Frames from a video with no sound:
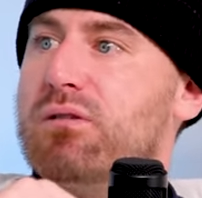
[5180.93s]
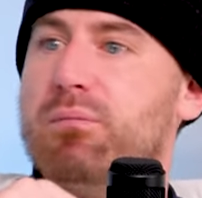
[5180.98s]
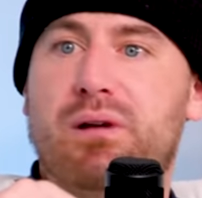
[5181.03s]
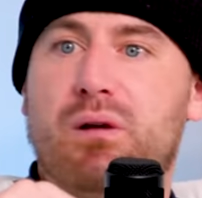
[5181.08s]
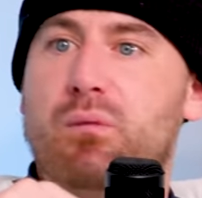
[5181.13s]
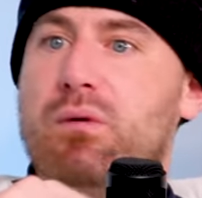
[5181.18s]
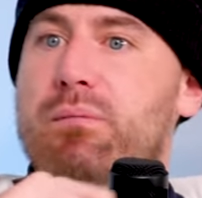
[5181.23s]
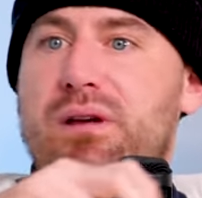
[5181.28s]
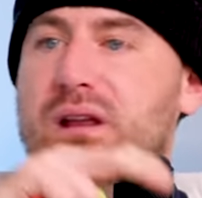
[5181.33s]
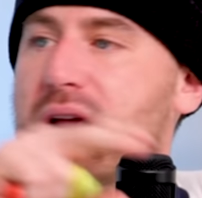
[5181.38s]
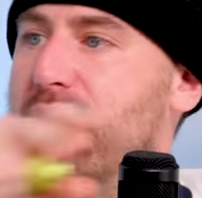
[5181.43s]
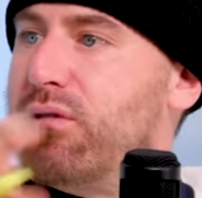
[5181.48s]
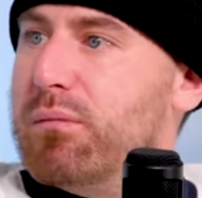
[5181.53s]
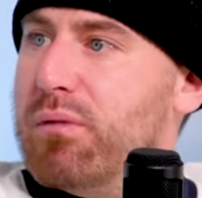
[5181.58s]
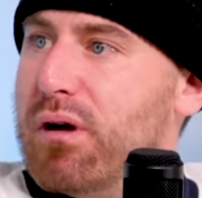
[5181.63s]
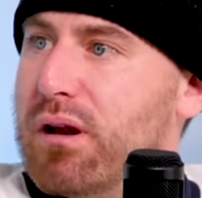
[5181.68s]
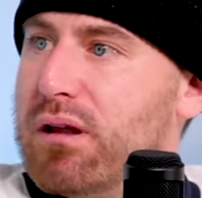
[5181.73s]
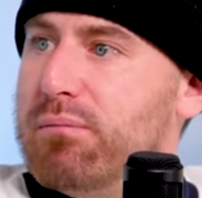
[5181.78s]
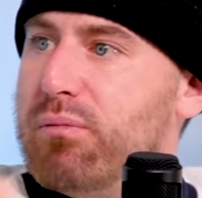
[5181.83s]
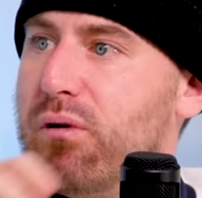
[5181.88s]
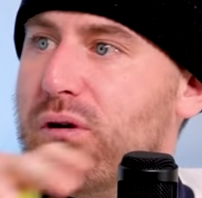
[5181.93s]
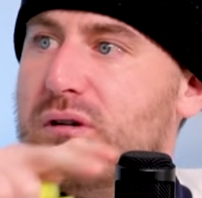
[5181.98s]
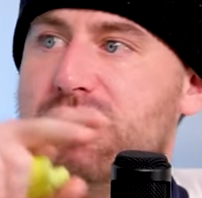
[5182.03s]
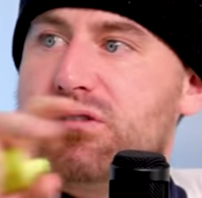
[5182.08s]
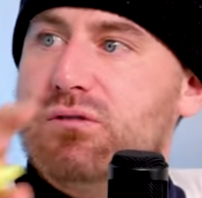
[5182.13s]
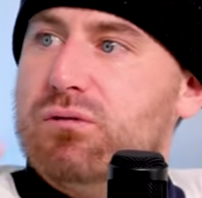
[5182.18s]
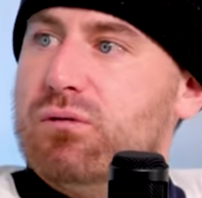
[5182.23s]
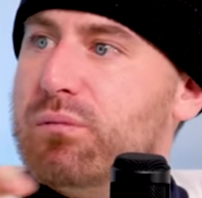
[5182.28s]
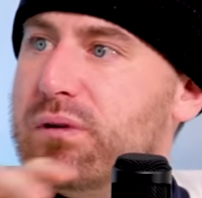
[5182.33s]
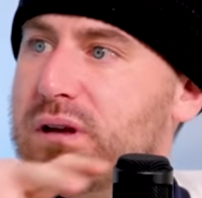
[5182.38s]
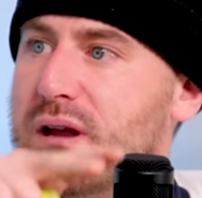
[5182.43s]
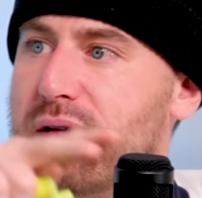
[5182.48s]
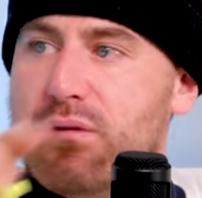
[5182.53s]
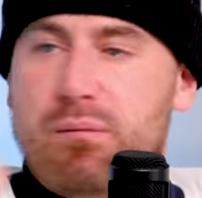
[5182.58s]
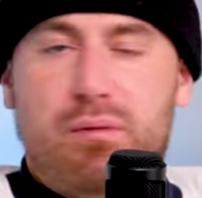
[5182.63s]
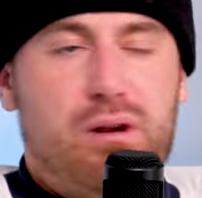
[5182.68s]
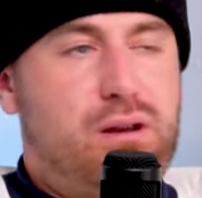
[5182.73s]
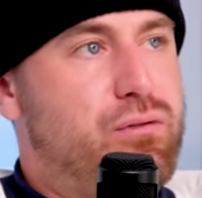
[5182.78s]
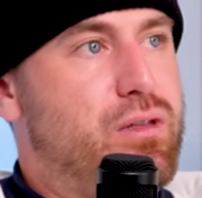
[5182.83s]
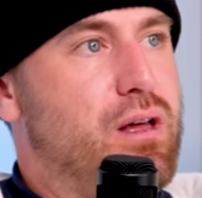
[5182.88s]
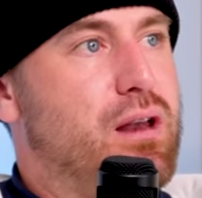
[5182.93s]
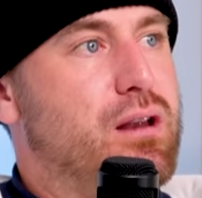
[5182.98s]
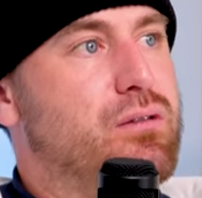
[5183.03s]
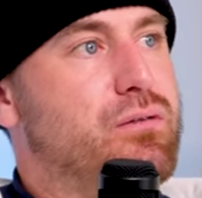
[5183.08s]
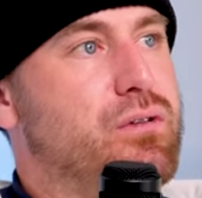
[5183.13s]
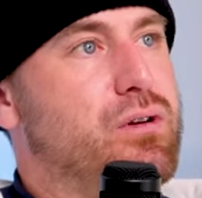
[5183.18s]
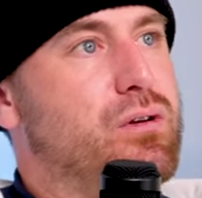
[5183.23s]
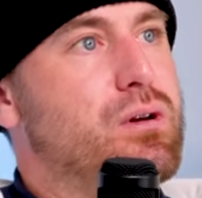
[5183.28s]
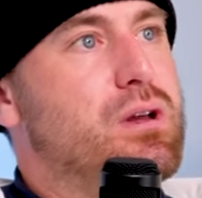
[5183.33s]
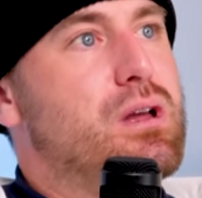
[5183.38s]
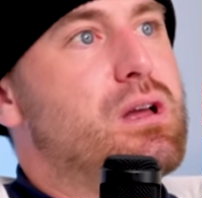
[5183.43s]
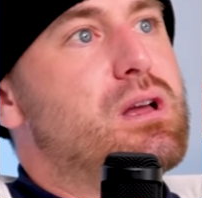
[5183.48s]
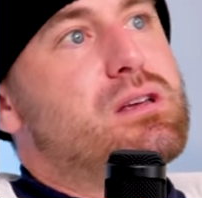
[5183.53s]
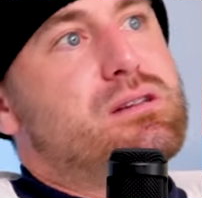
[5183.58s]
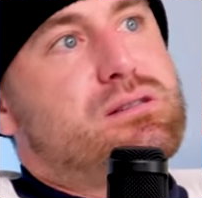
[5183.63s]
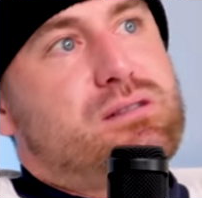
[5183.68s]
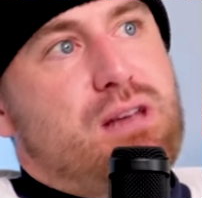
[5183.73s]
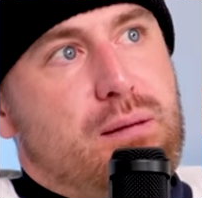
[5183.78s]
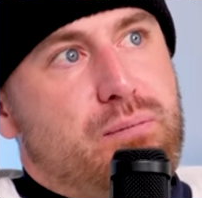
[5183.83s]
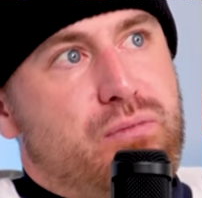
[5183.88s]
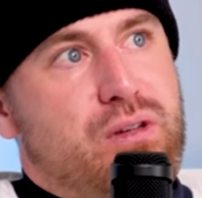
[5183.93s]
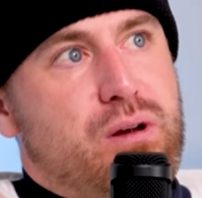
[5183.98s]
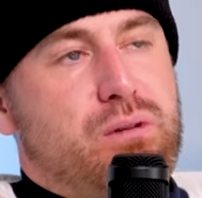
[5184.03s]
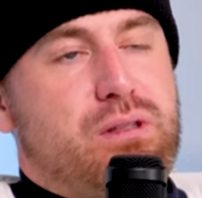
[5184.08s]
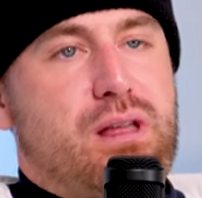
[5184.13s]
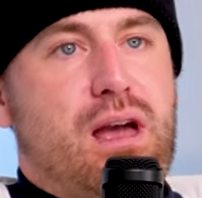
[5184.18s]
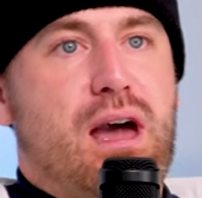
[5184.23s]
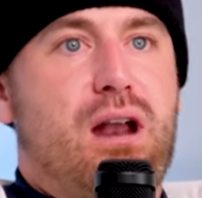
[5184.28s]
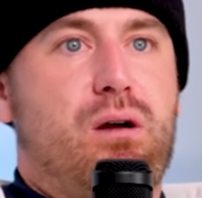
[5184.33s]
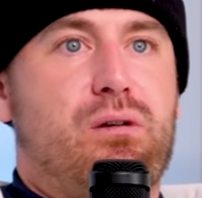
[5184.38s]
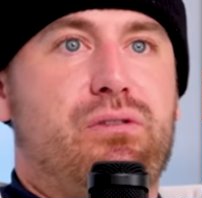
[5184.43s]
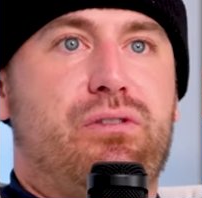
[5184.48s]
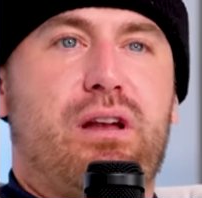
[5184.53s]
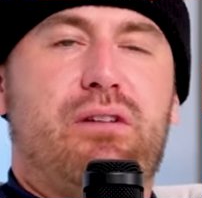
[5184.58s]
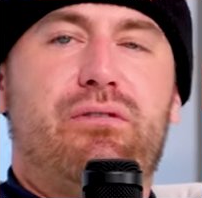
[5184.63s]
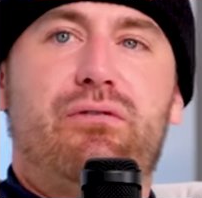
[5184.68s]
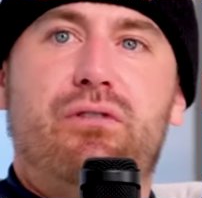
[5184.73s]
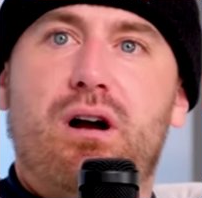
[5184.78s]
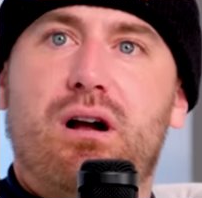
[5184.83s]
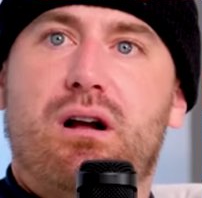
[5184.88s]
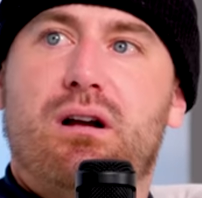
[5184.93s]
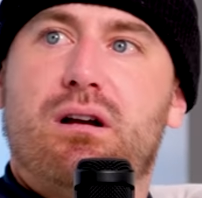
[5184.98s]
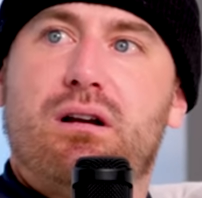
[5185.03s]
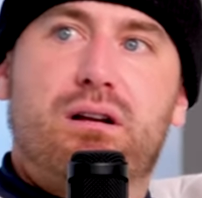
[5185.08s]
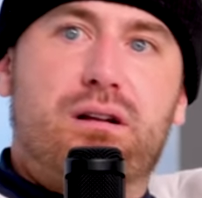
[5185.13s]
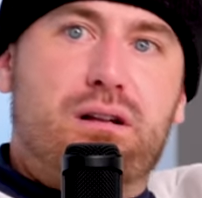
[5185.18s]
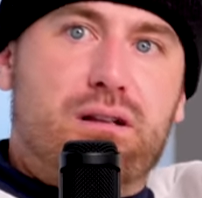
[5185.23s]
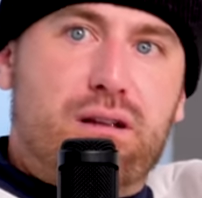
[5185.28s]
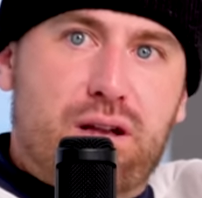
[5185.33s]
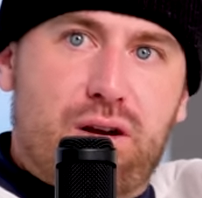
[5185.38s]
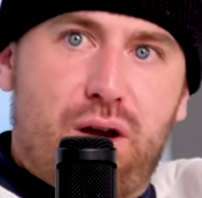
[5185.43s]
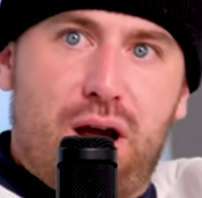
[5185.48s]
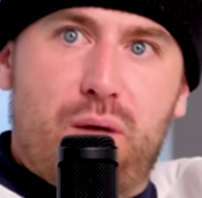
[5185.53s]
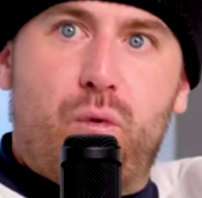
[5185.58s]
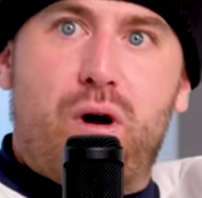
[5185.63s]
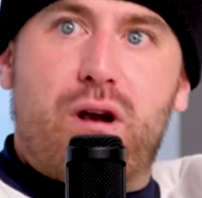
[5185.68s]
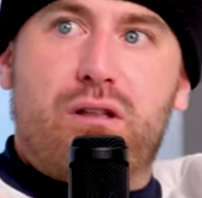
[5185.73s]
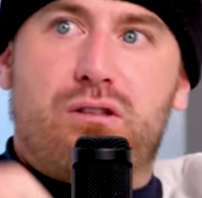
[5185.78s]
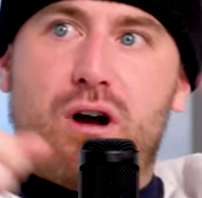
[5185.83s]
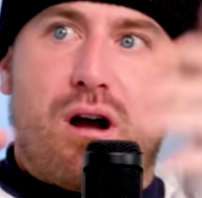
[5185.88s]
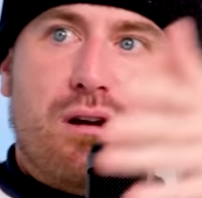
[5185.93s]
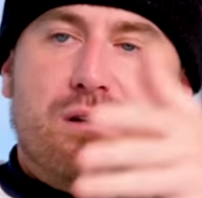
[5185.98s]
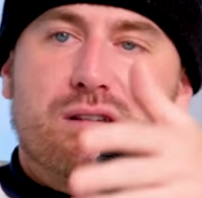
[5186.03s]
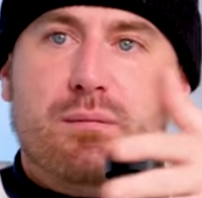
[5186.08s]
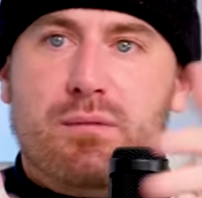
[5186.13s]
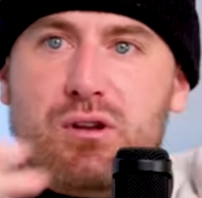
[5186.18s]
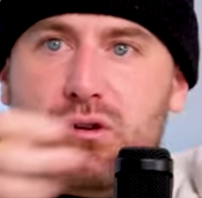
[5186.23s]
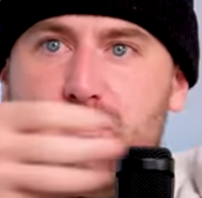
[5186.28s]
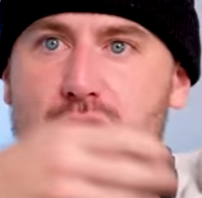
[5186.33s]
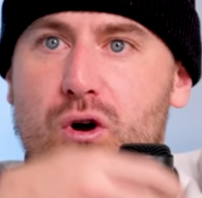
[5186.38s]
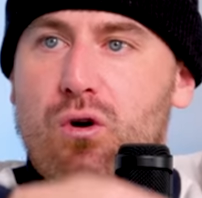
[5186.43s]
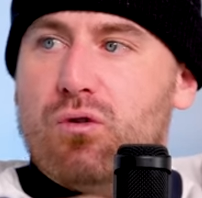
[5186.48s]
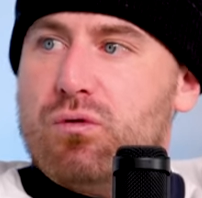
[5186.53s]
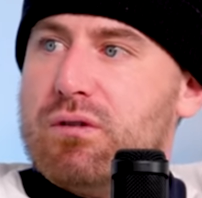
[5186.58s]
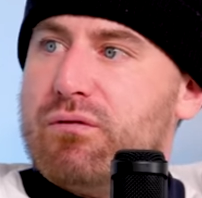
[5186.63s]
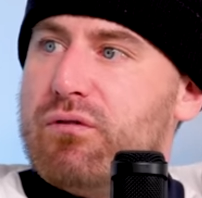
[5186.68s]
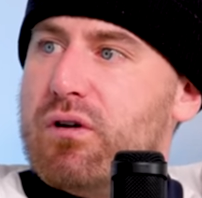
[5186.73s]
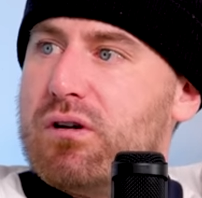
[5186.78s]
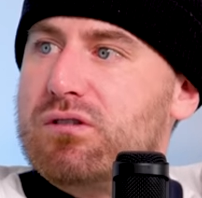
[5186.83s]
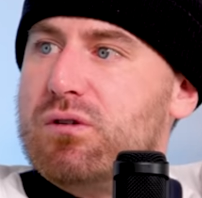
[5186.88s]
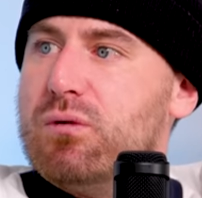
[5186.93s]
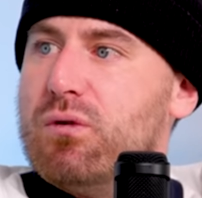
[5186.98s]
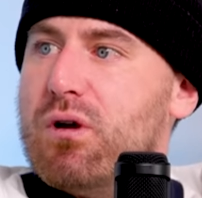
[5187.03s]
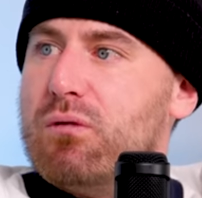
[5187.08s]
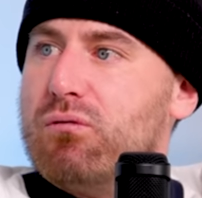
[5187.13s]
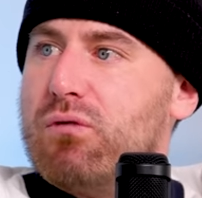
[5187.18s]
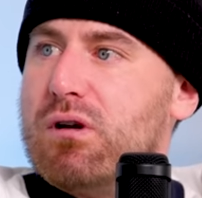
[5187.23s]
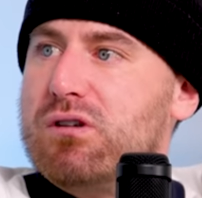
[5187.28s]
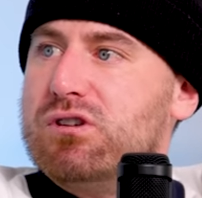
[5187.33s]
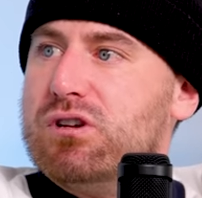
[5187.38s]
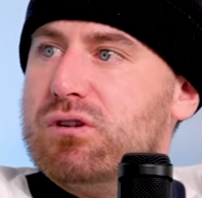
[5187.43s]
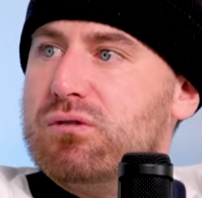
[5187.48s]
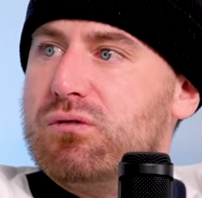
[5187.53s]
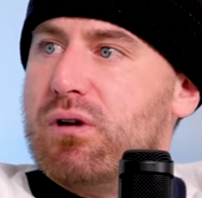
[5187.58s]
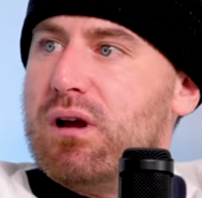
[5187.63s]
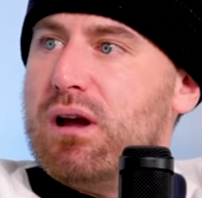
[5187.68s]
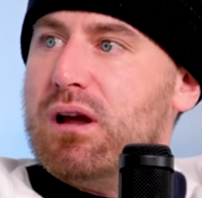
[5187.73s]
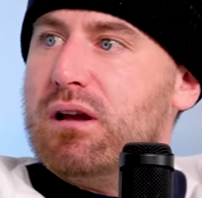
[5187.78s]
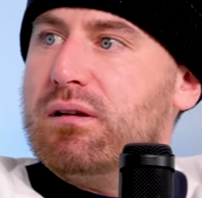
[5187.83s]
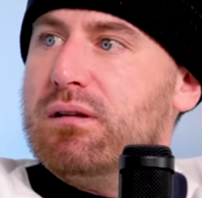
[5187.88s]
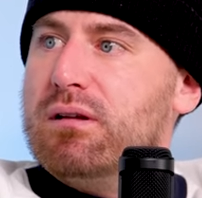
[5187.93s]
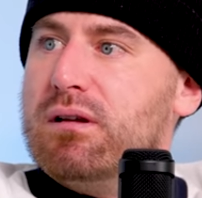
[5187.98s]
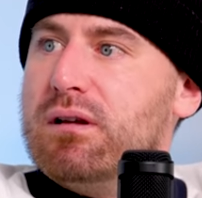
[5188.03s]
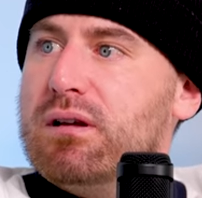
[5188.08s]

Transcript: Big, we beat everybody. Barstool beat everybody for that interview. Same thing with that. I was like, "Fuck, you know, I want to talk to somebody who knows what the fuck's going on with Russia, Ukraine.